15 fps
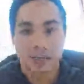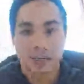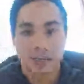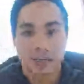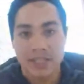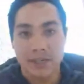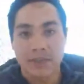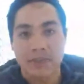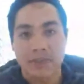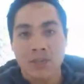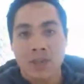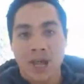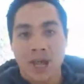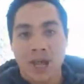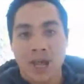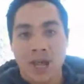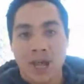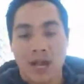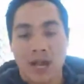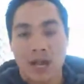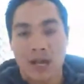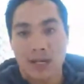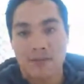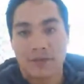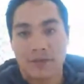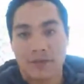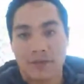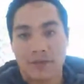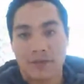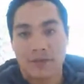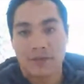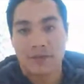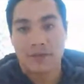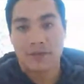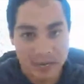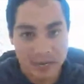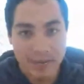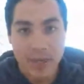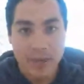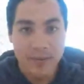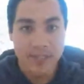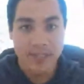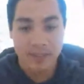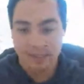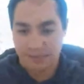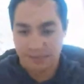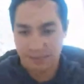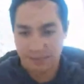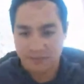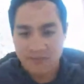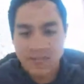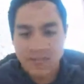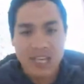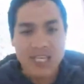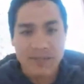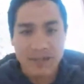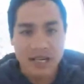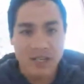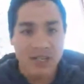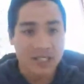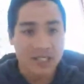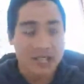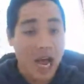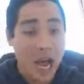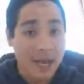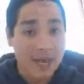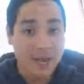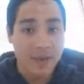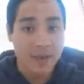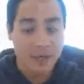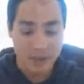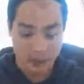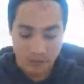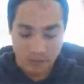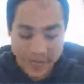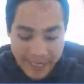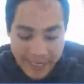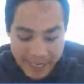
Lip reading: to every year for personal development purposes. I spend a lot of time as